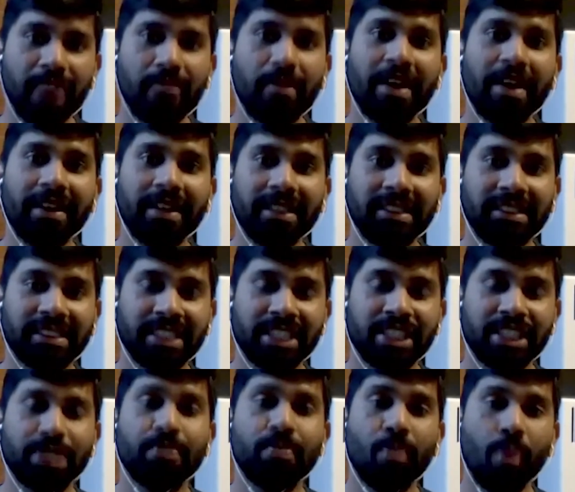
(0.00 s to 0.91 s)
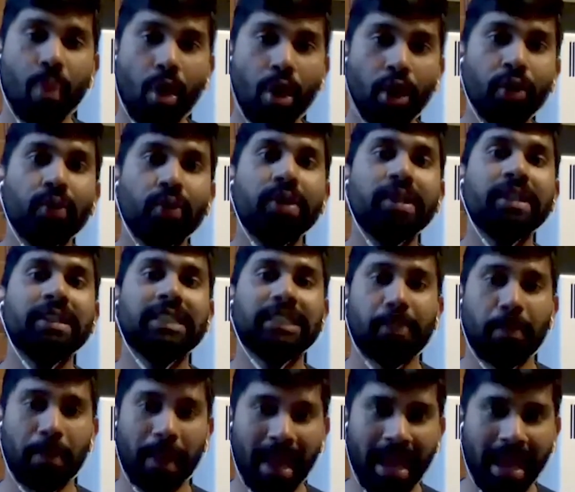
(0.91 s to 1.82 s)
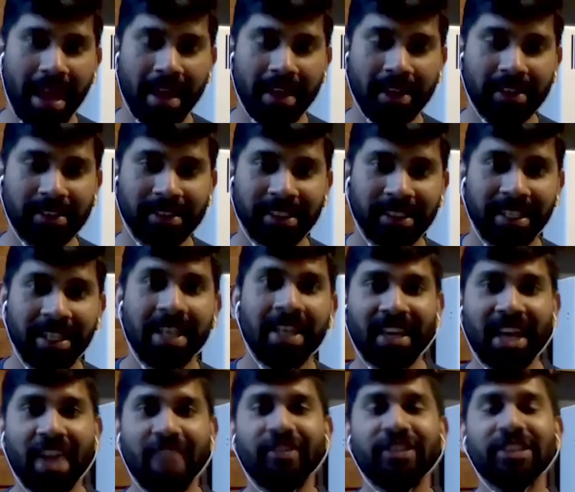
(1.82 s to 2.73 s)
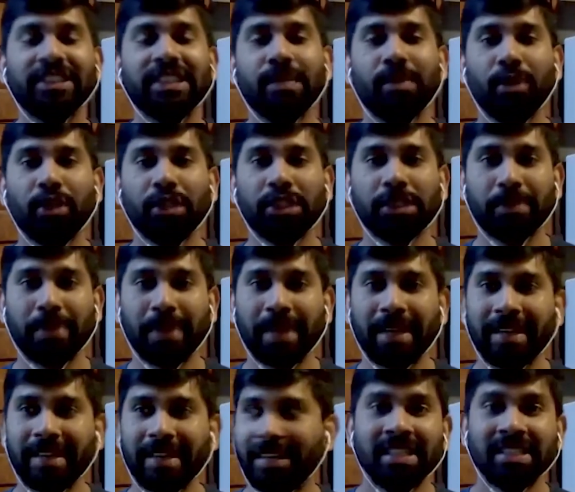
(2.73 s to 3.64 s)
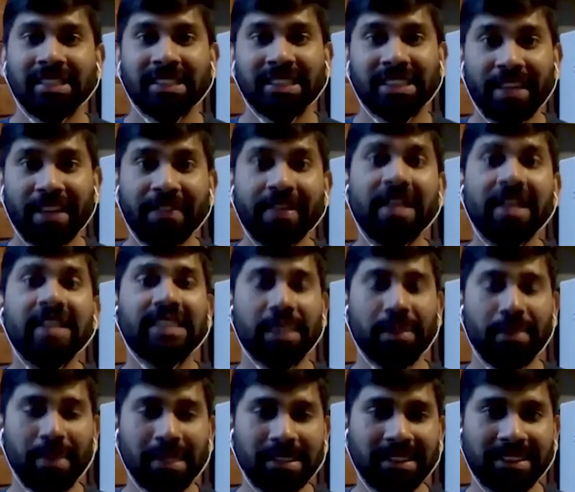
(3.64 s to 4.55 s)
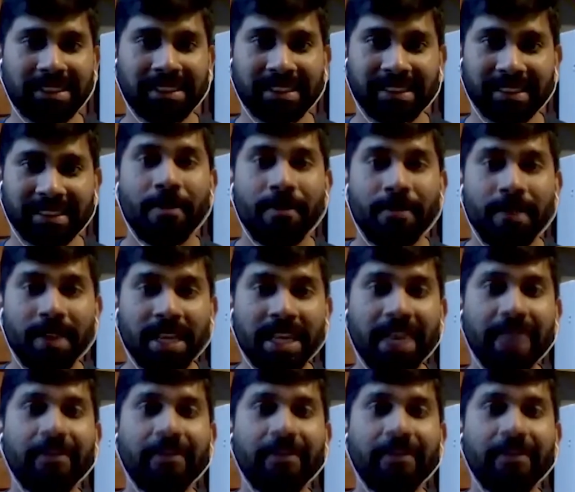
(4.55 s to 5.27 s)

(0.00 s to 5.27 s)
my research more towards plants. I was able to spend several semesters working